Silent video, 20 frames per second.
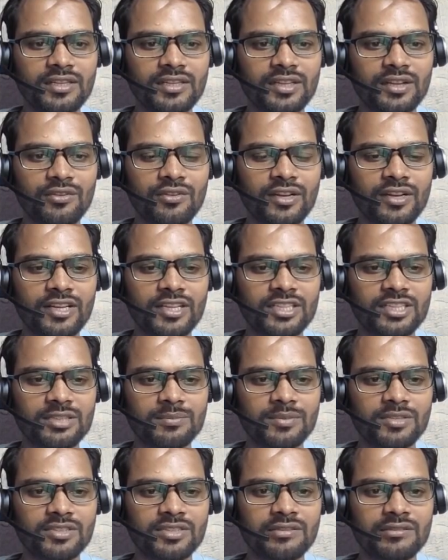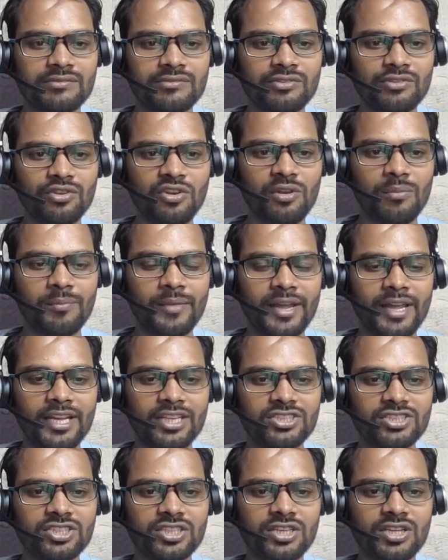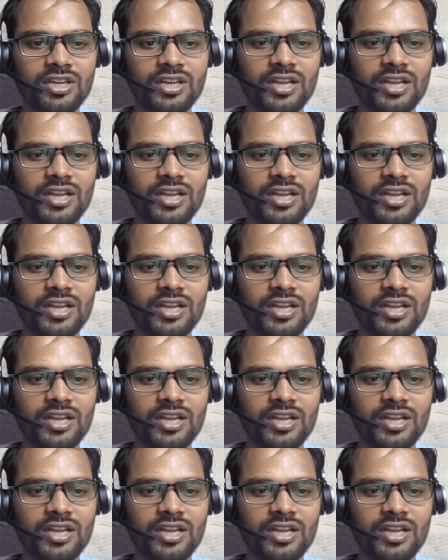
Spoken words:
regular expression full match,